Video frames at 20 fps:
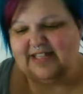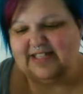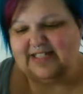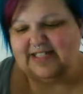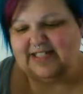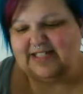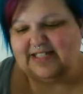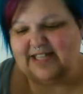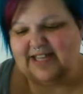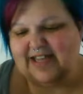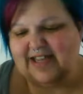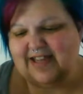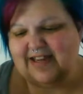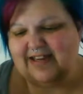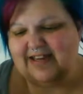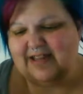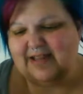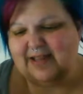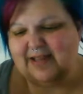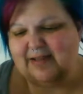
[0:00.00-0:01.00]
Linda
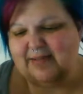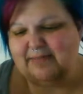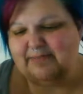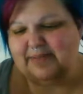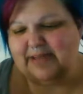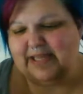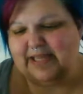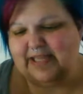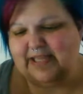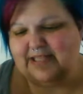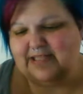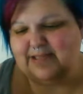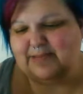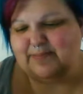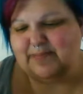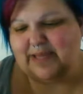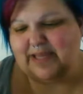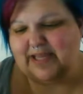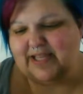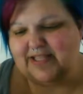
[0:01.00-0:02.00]
said, beans,
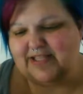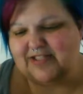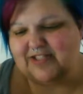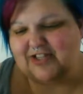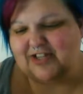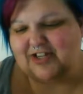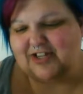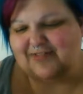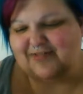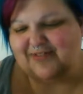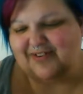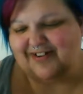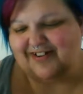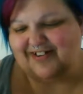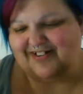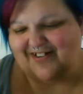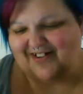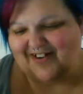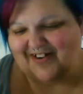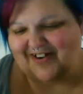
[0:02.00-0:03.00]
good for
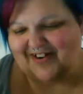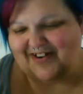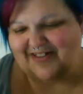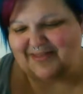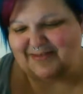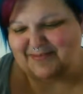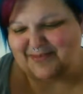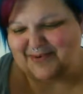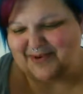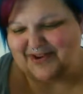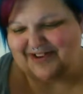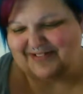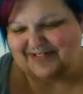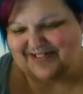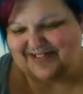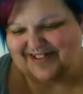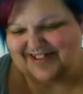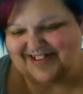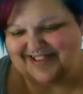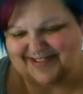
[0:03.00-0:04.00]
your heart. The more you
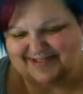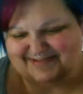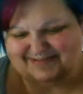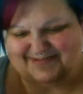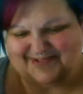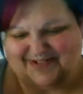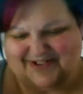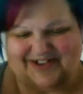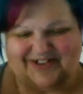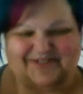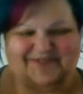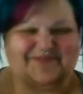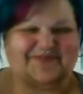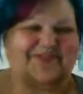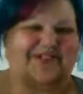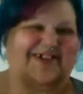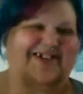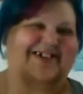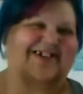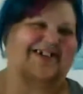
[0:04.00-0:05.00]
eat, the more you
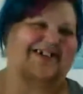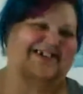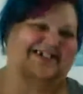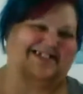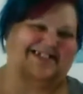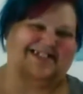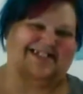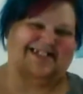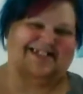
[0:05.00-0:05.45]
fart.